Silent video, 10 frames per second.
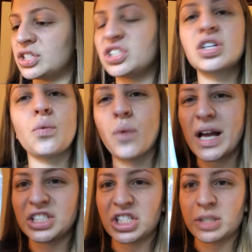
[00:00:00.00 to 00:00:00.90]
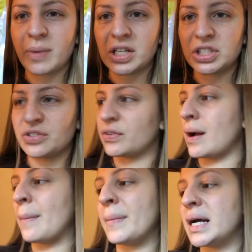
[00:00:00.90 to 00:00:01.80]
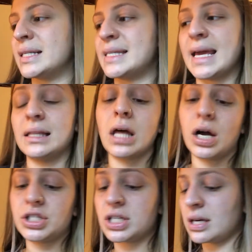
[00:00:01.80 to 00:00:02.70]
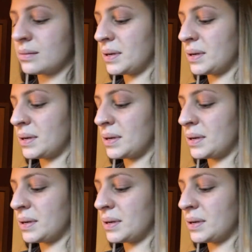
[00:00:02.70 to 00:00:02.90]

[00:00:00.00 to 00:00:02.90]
it's just a wedge sponge from Logic,